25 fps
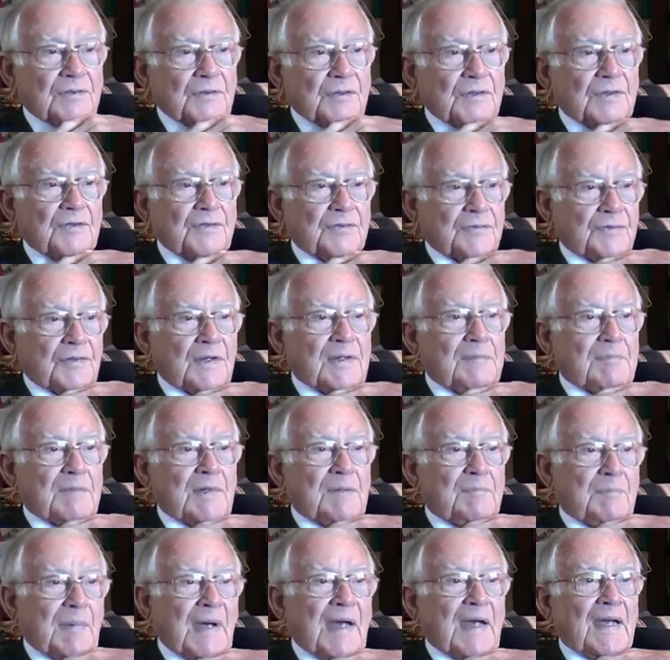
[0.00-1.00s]
are
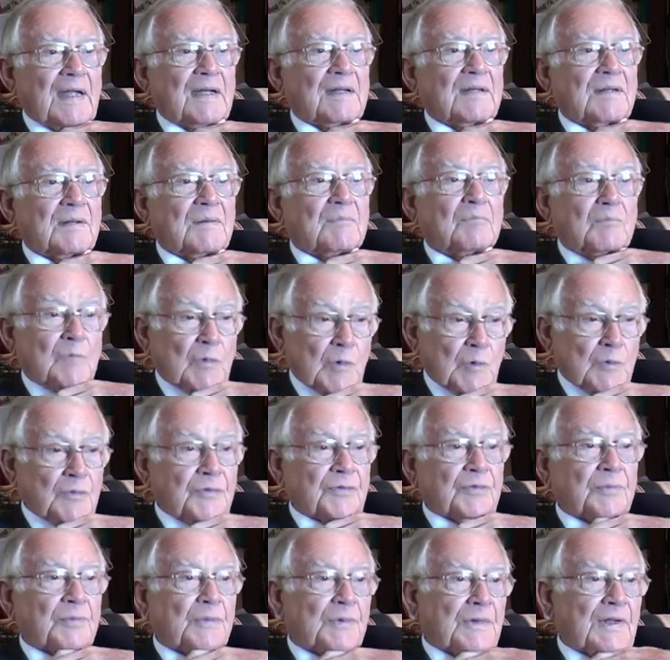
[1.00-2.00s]
extremely bad,
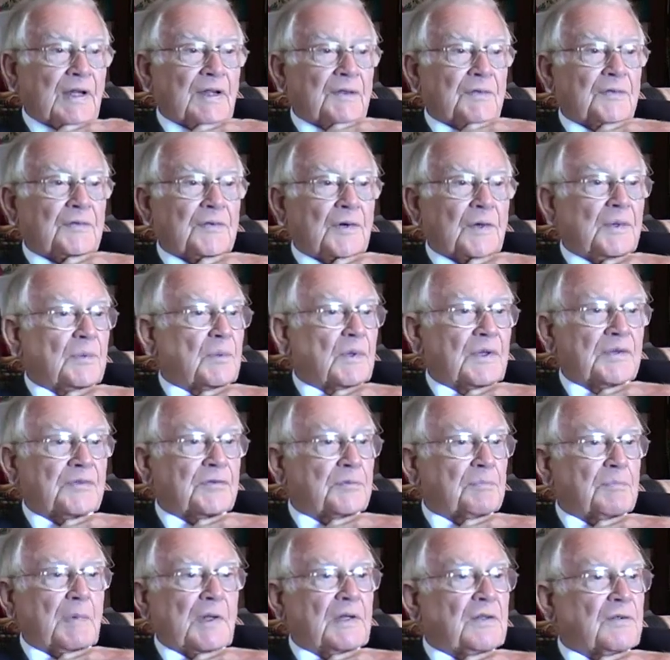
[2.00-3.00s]
Morse will get through where
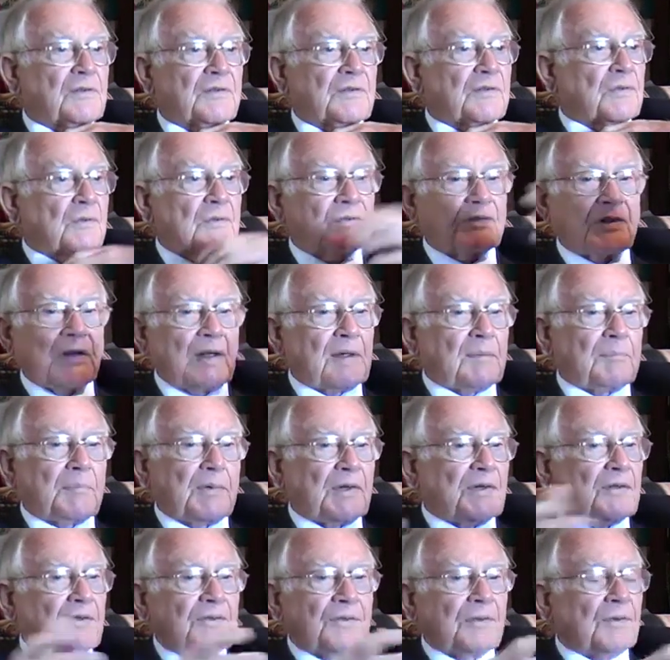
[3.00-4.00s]
speech or
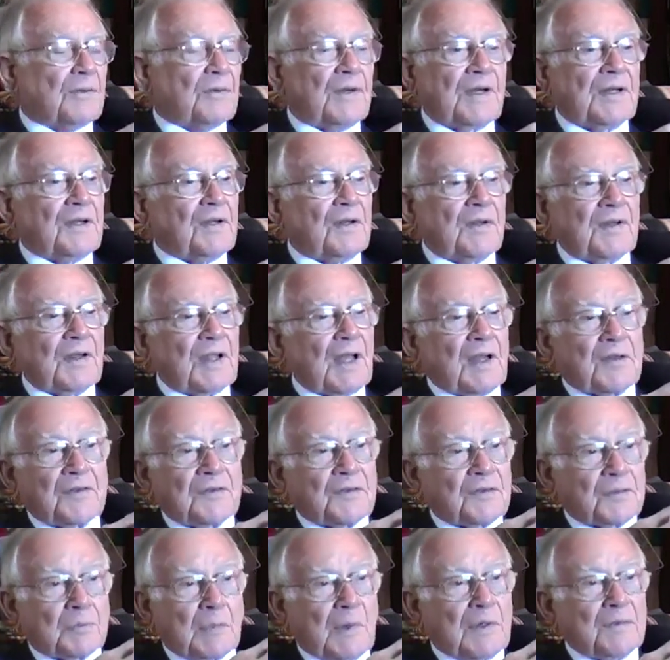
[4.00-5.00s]
teleprinter or any of the
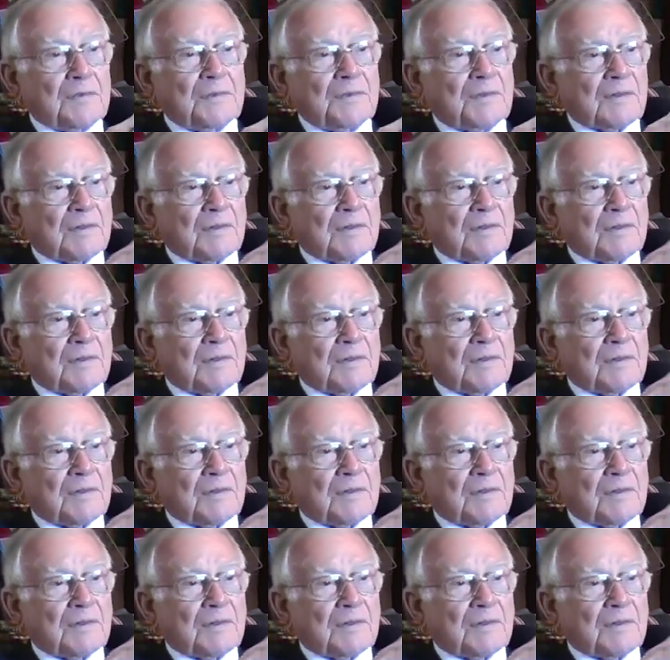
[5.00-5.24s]
others won't.